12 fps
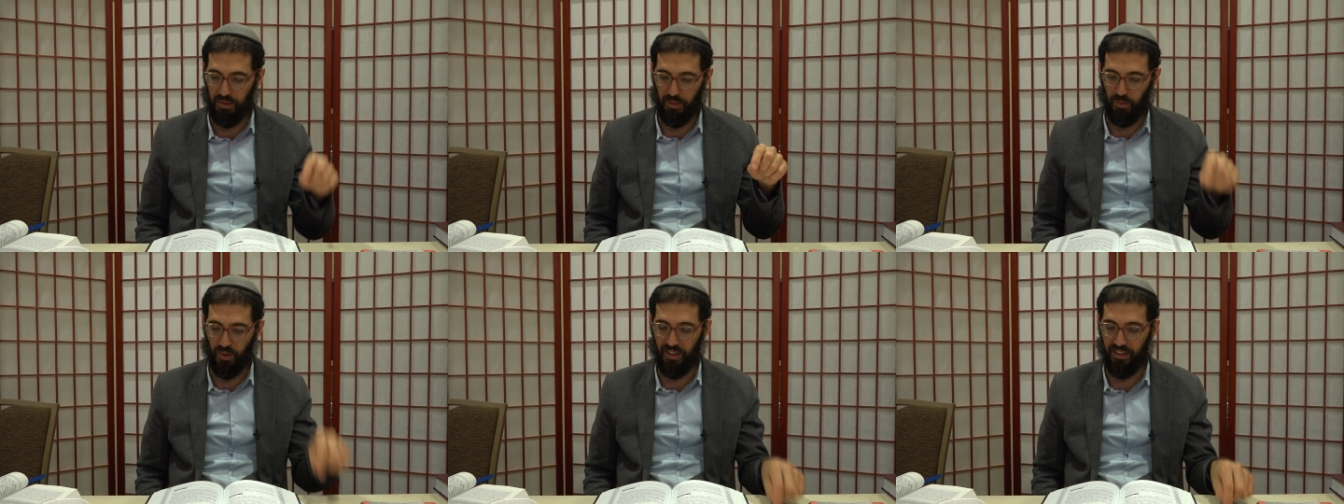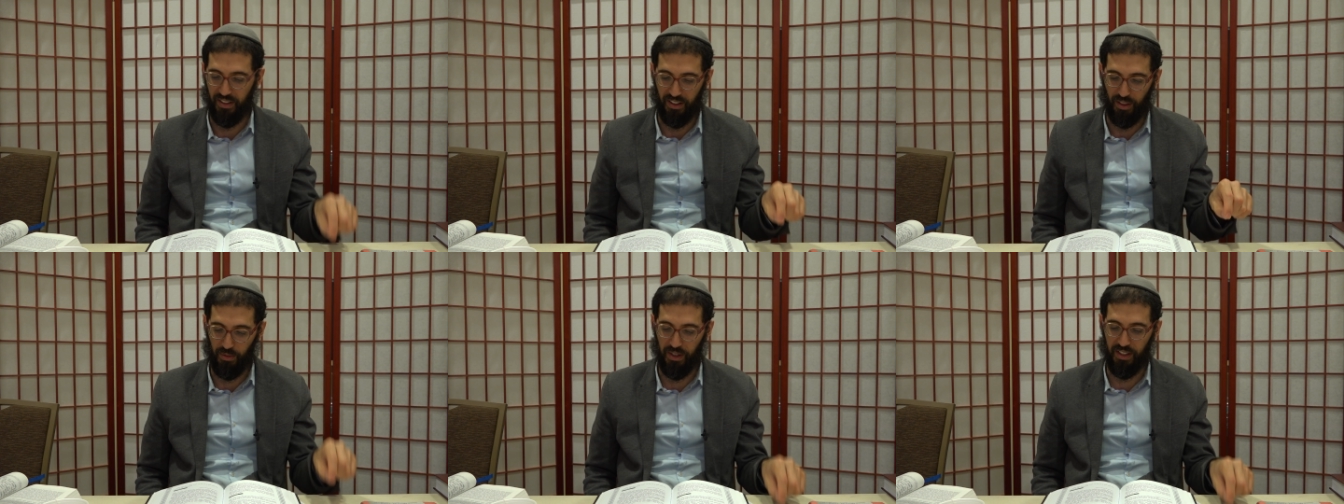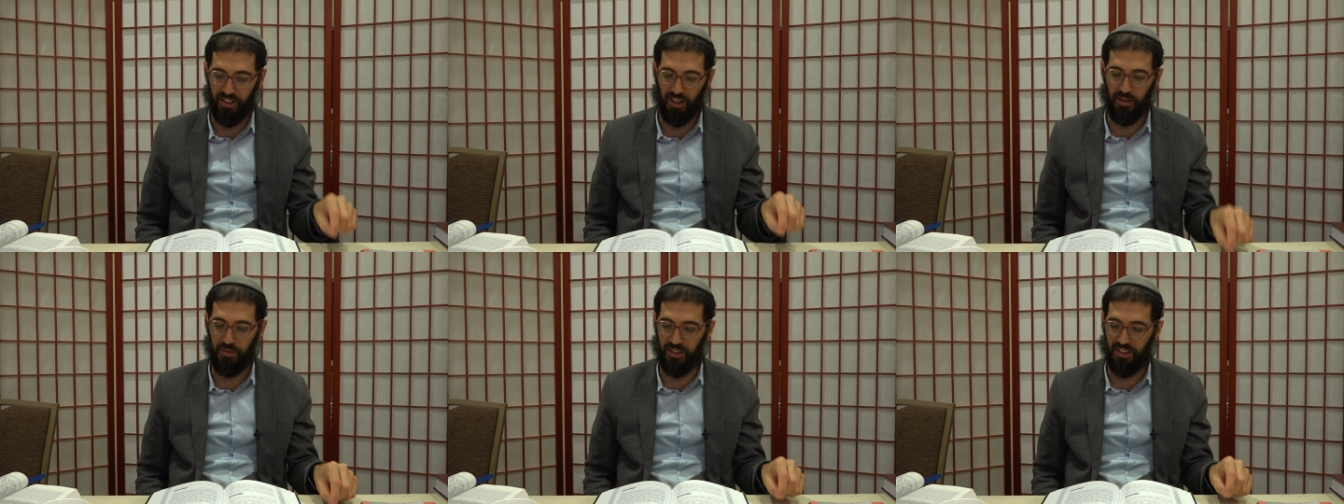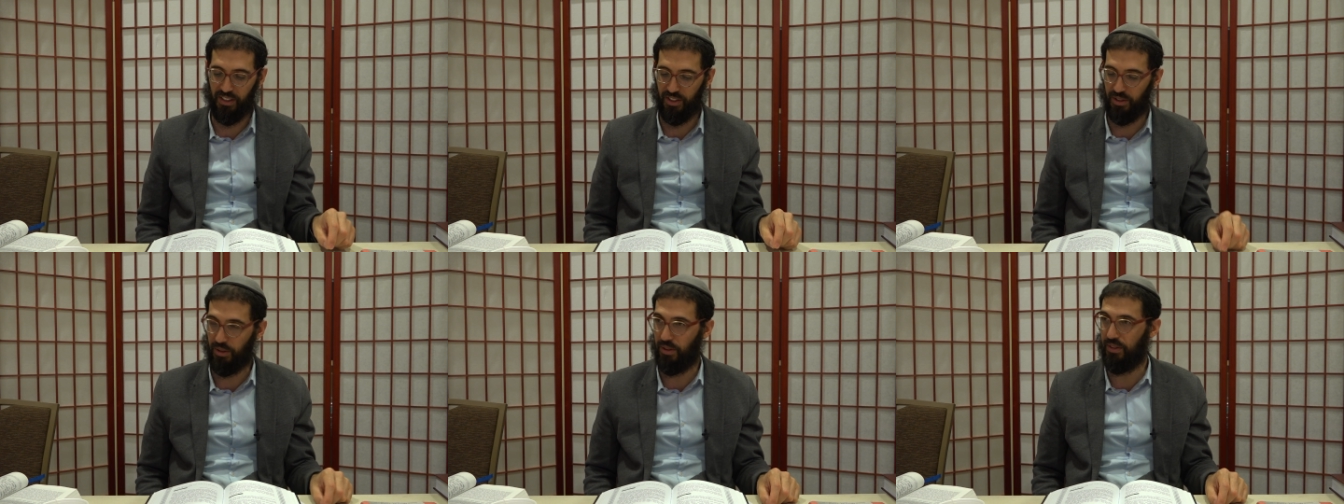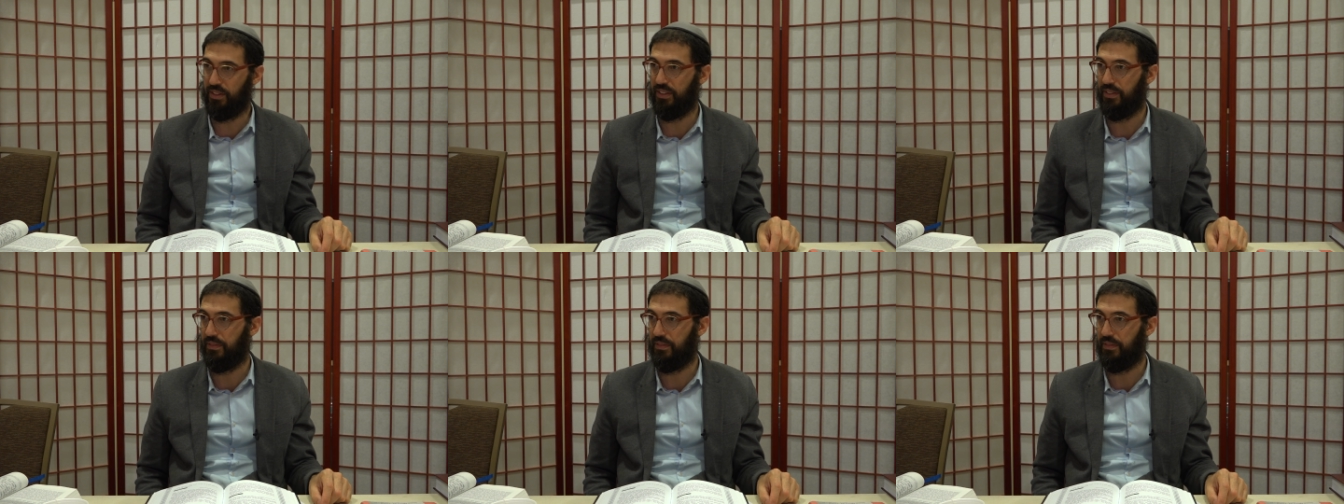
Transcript: the bread three times in the salt,